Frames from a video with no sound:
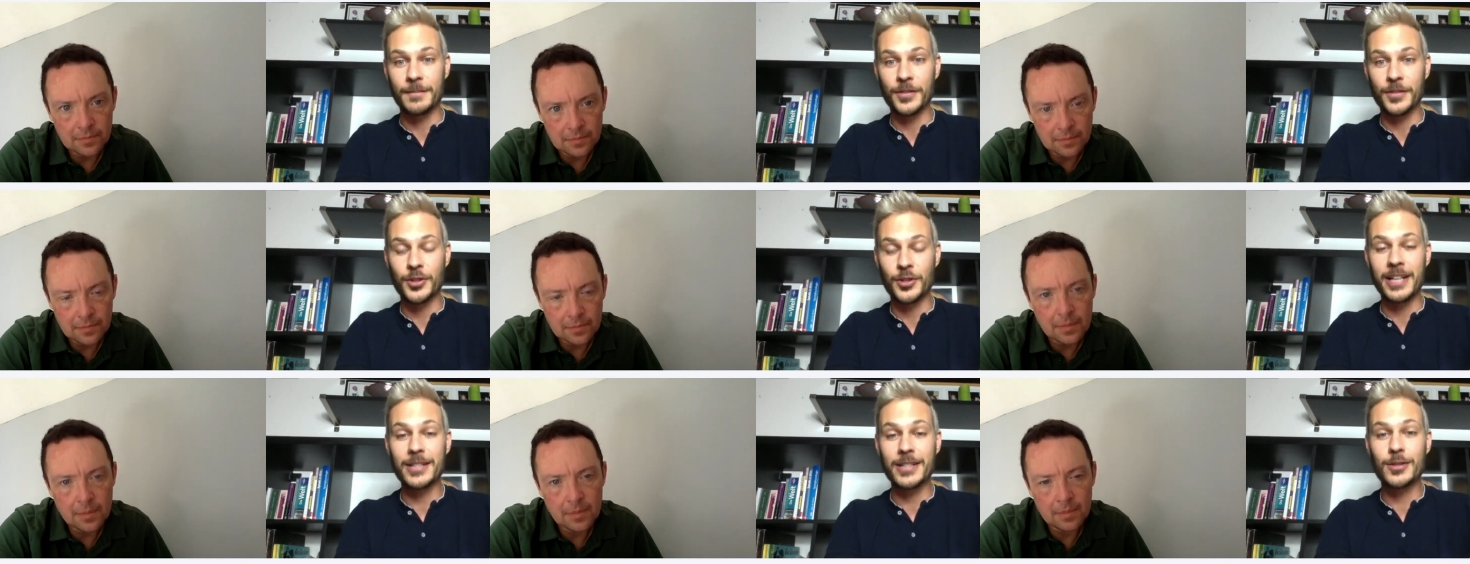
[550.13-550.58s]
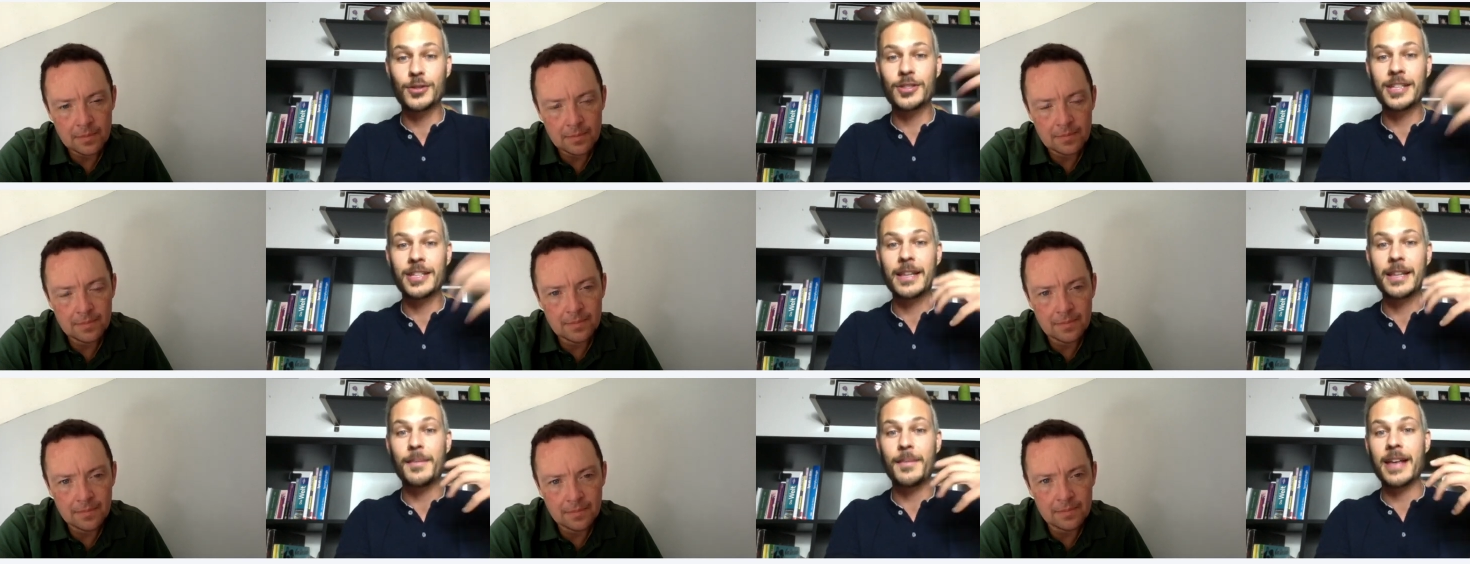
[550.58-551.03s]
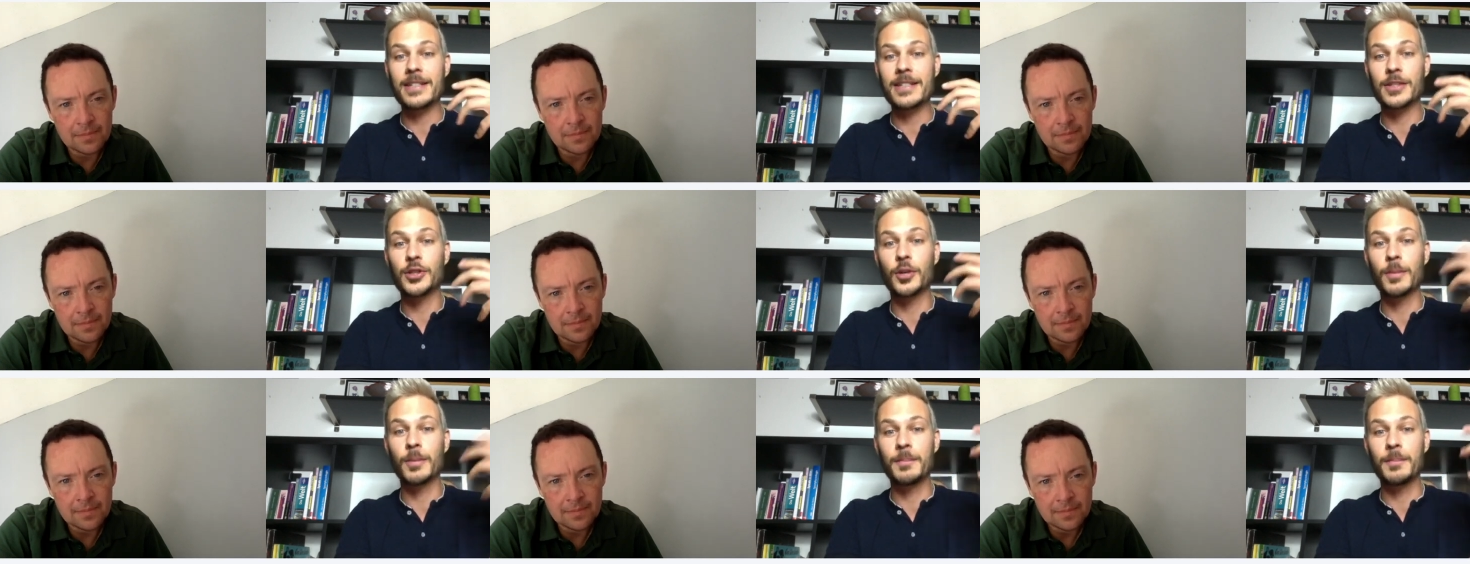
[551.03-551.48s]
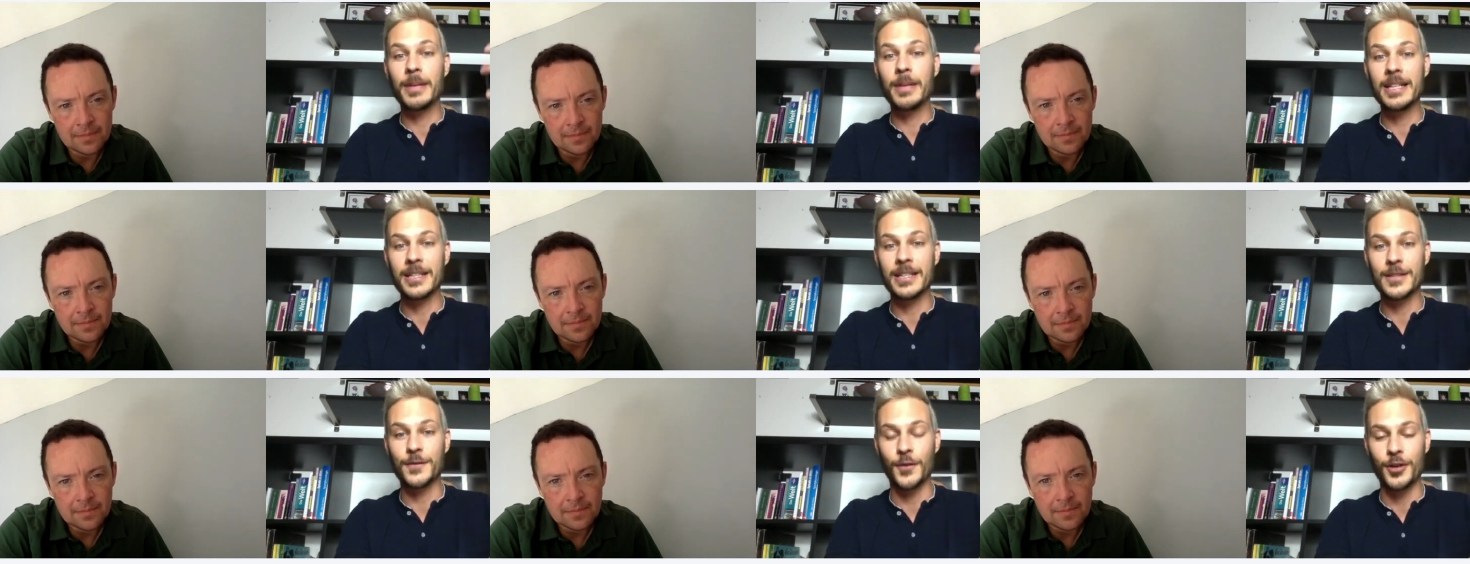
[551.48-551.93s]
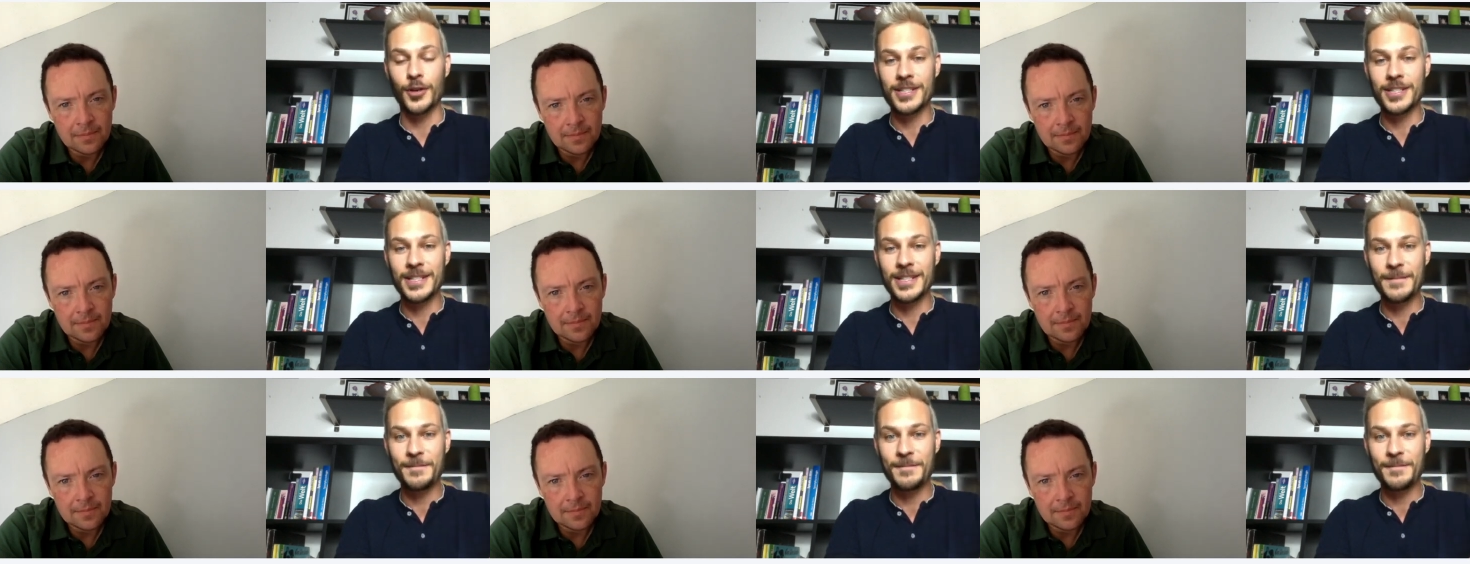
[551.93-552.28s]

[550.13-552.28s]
Speaker 1: Try to see them as human beings first,